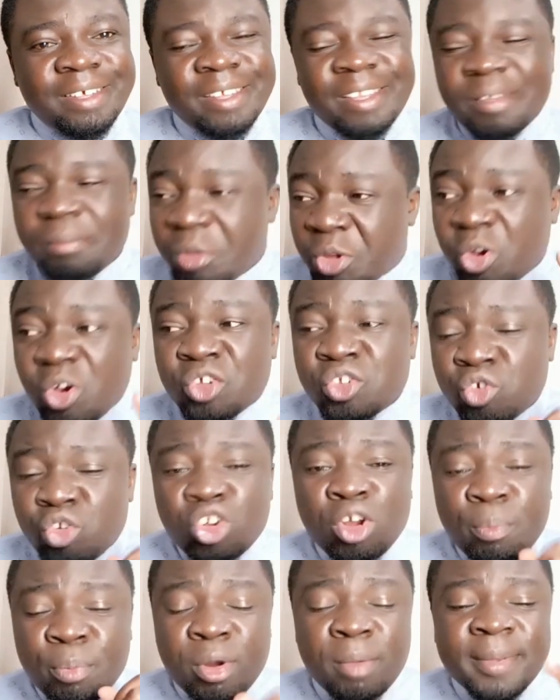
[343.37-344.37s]
Because
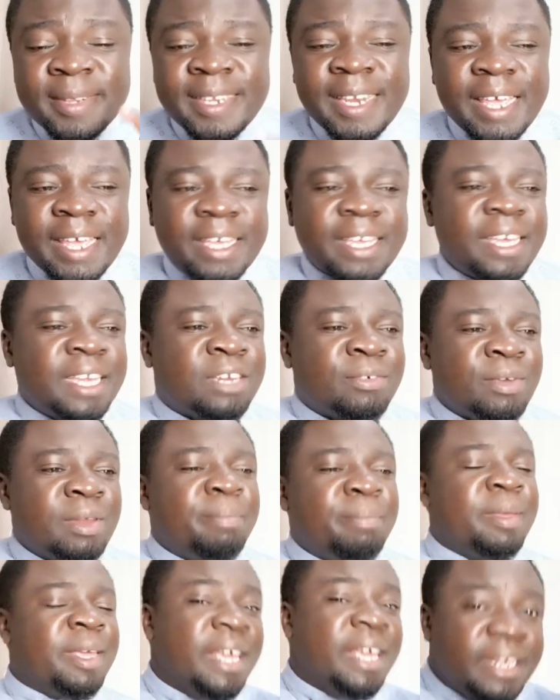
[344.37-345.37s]
Ruto promised like it will
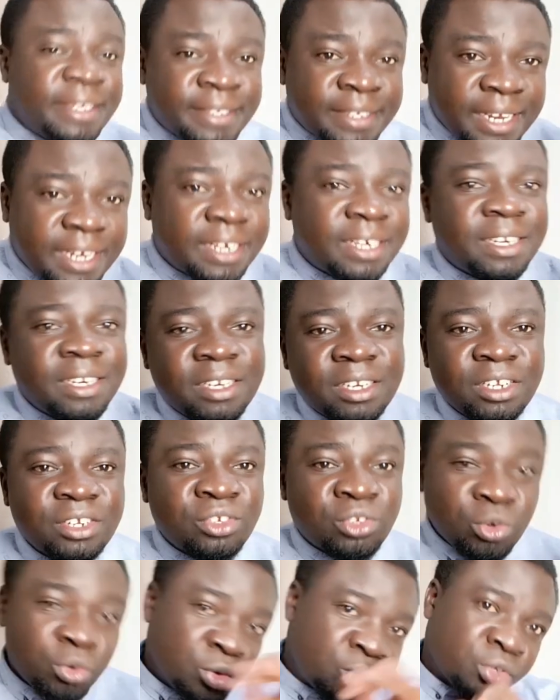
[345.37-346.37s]
be instant
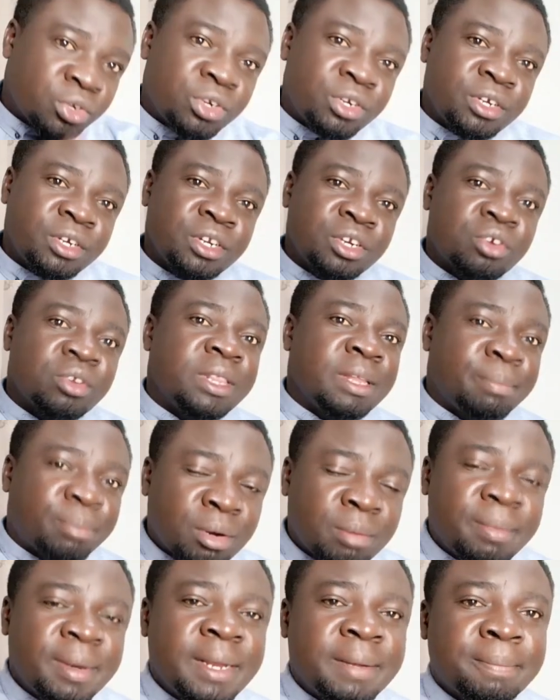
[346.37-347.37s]
solution to the
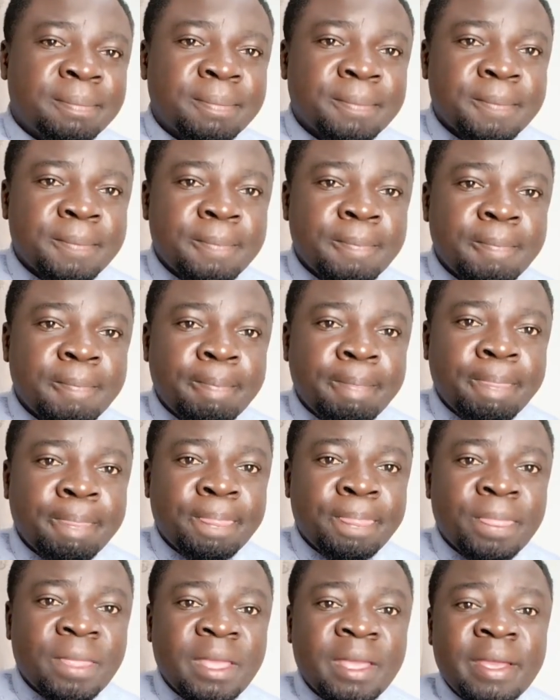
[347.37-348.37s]
problem.
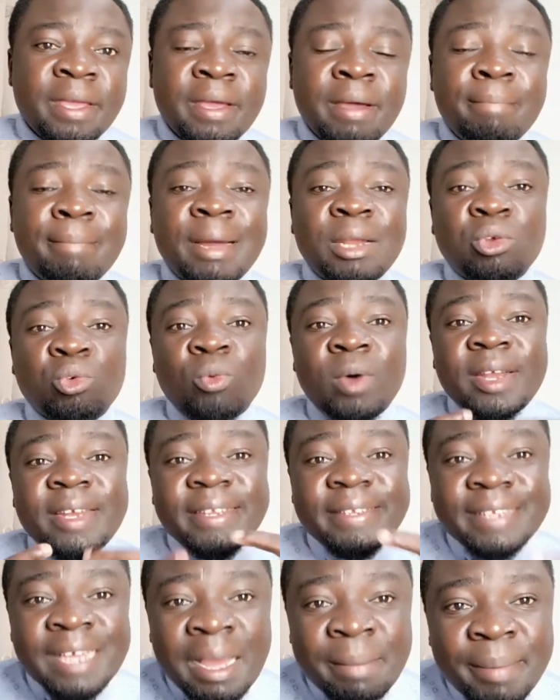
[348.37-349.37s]
But what
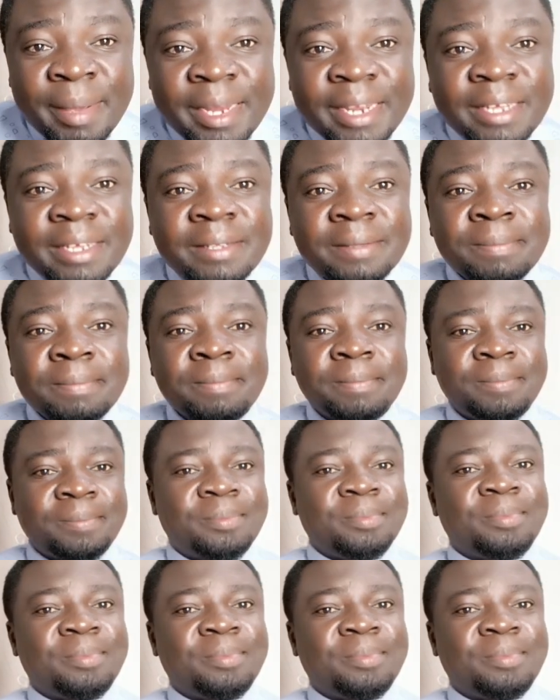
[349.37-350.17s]
is happening?